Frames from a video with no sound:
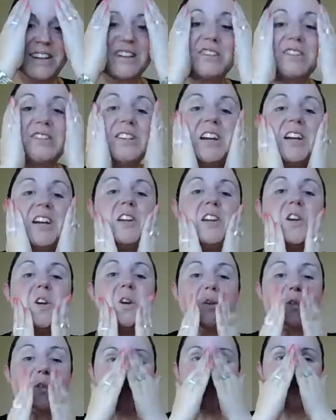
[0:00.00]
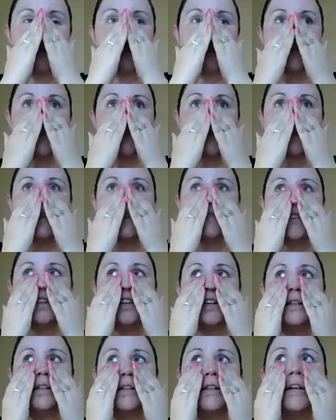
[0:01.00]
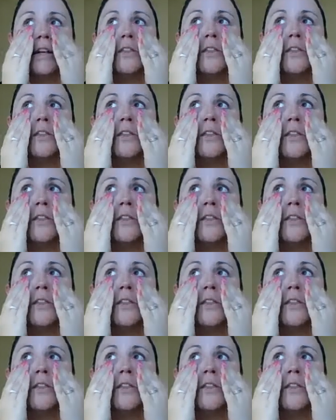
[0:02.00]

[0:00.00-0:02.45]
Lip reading: actually kind of go through them and see if I need to like throw